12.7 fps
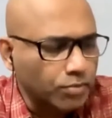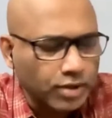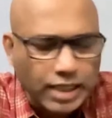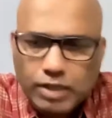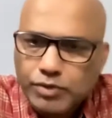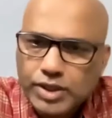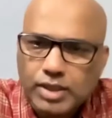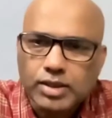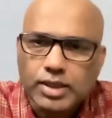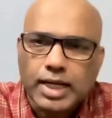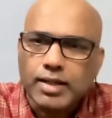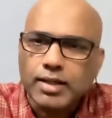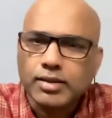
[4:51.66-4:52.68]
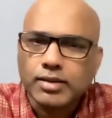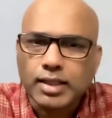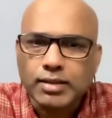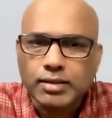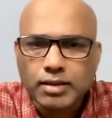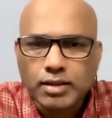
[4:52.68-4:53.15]
television channels
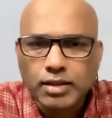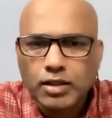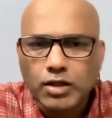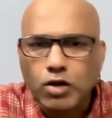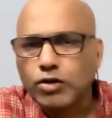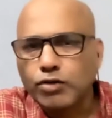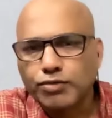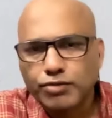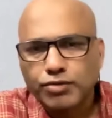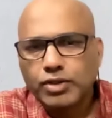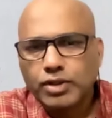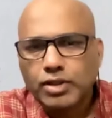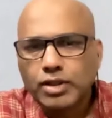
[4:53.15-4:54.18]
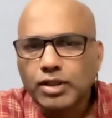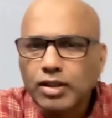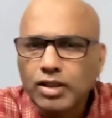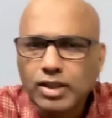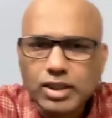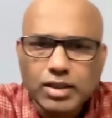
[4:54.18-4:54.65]
and a lot of
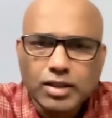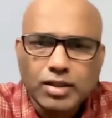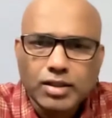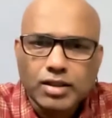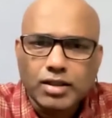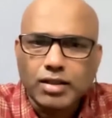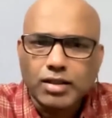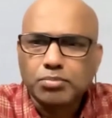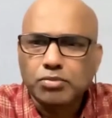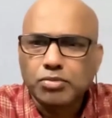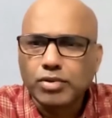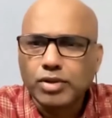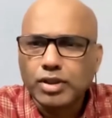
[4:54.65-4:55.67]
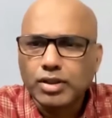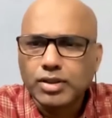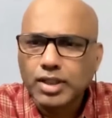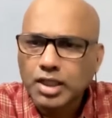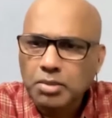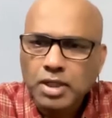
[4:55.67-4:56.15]
Hindi
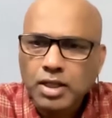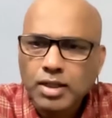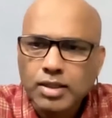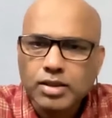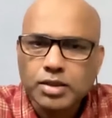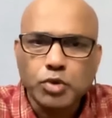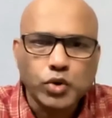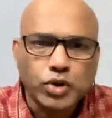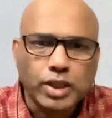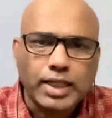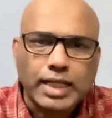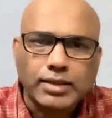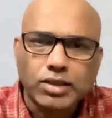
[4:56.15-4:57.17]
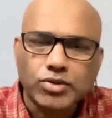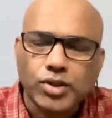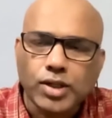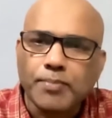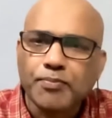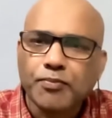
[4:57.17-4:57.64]
cinemas, music,
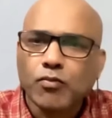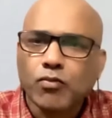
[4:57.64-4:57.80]
etc.